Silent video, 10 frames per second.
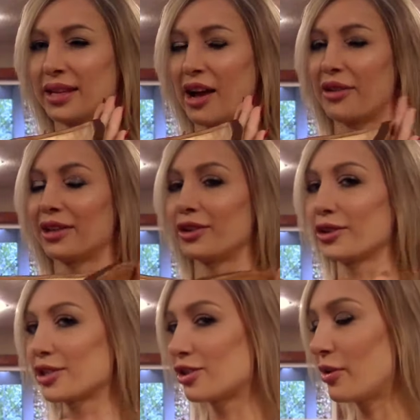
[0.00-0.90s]
how that
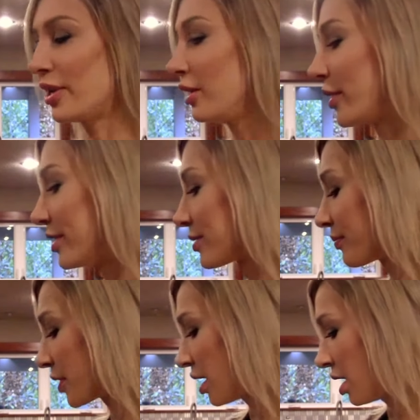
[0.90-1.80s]
looks. So anyways,
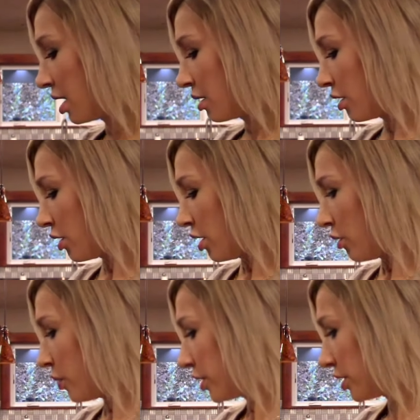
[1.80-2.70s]

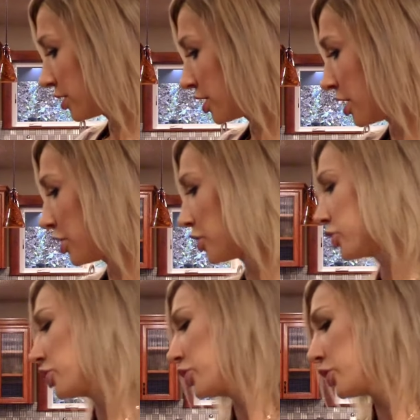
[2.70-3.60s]
what else did I not
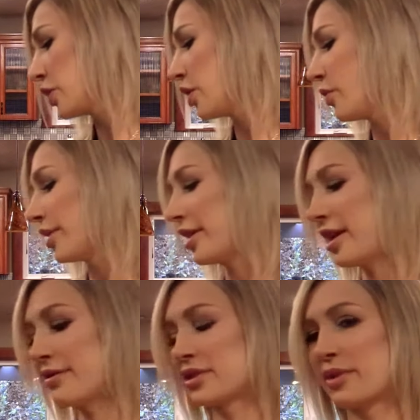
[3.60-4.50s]
show you? Oh, and I
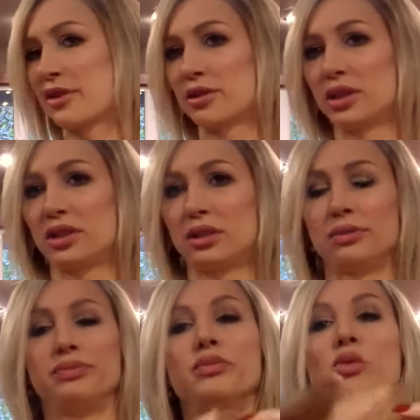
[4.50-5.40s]
have some other little
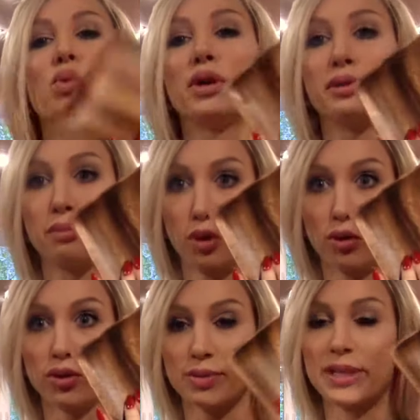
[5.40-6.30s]
wooden
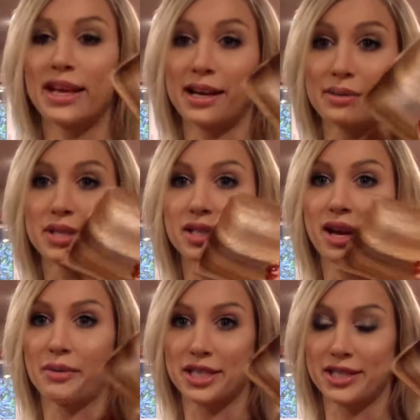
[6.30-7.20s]
bowls, but like I
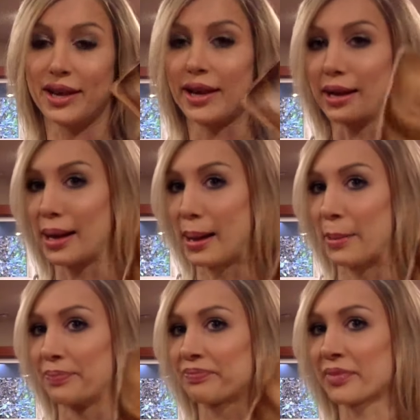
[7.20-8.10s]
was saying,
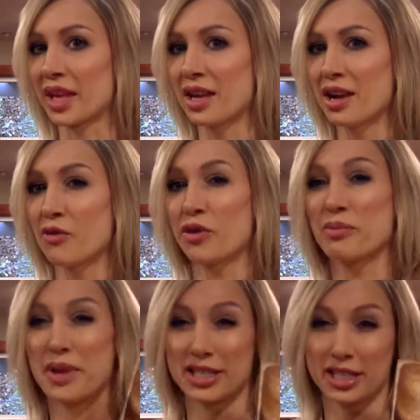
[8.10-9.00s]
with
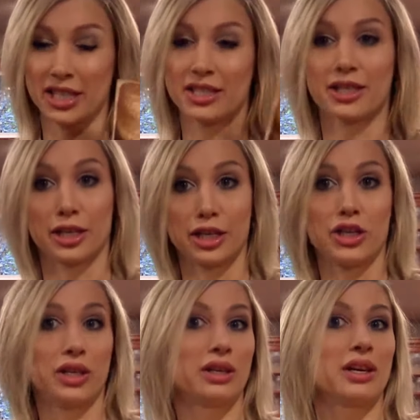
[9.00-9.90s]
messy,
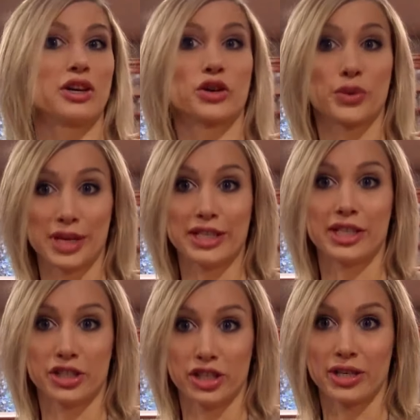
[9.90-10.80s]
sticky,
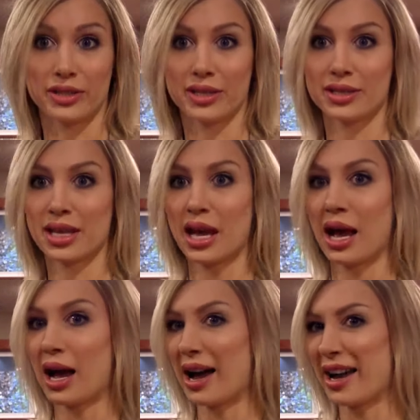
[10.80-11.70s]
greasy cheeses,
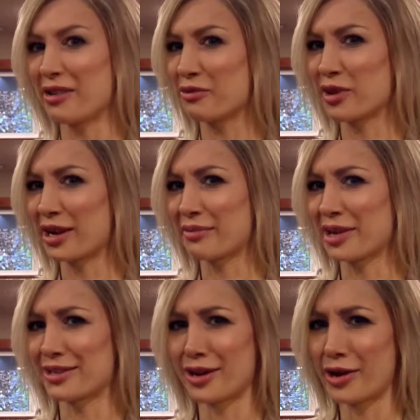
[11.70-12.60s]
I
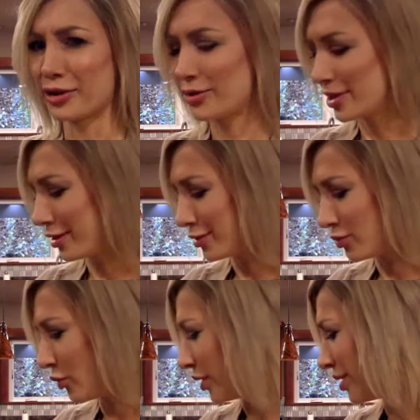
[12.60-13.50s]
recommend not using those
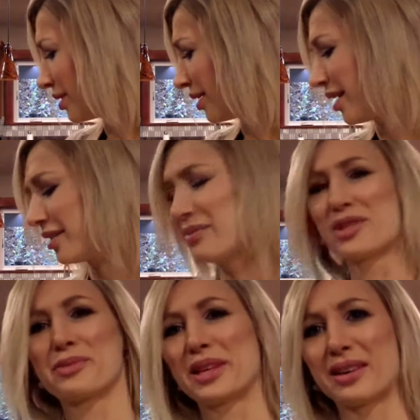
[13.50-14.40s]
wood
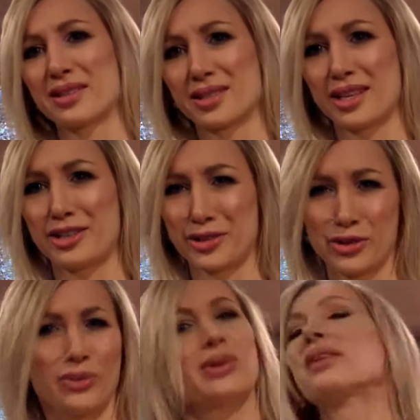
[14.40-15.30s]
items because they
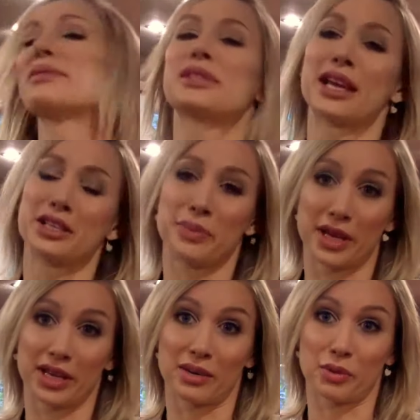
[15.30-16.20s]
do tend to
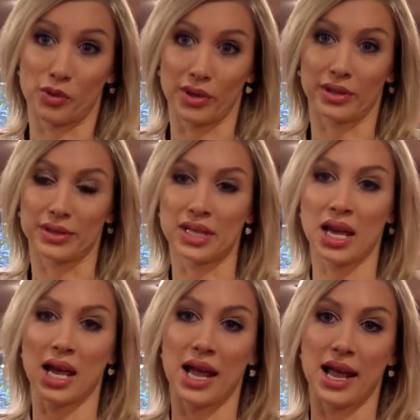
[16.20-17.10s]
pick up oils.
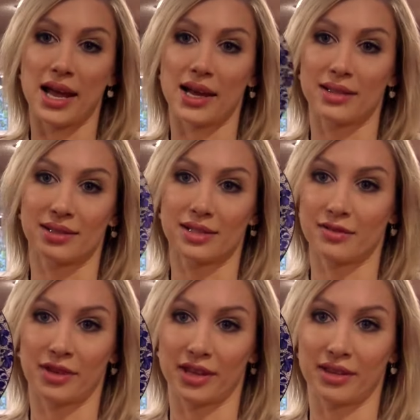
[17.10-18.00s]
And
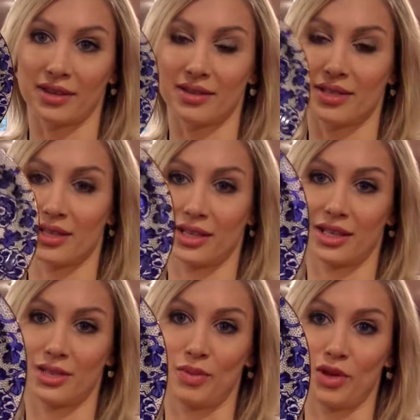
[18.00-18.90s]
stuff like this
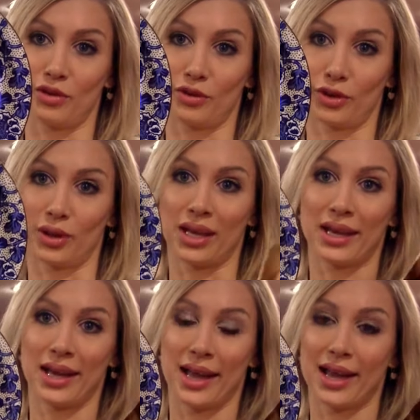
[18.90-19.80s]
is beautiful
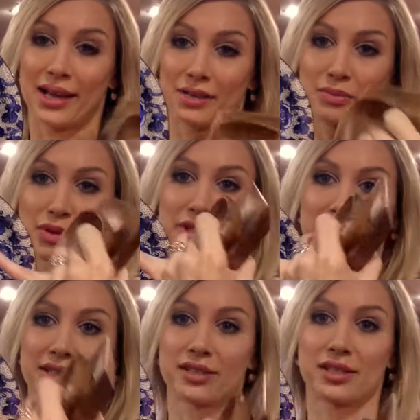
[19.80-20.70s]
and
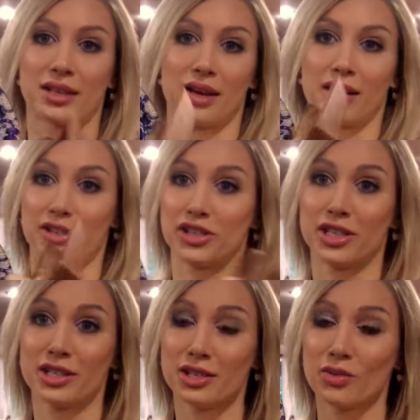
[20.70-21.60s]
presents
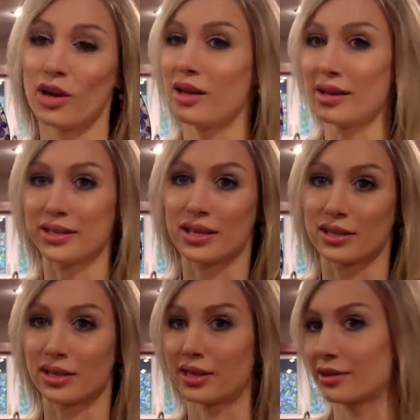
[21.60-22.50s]
cheese as well and
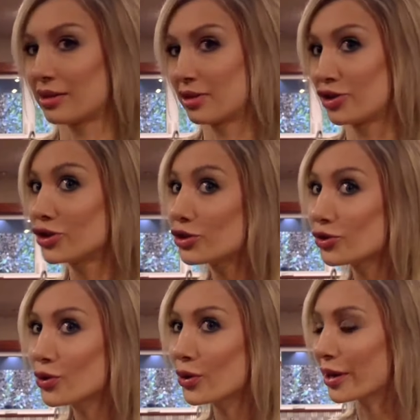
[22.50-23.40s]
doesn't get
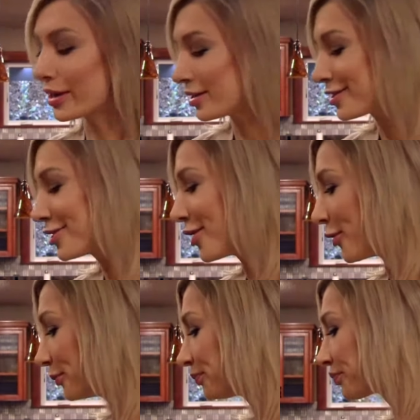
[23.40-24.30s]
destroyed. So,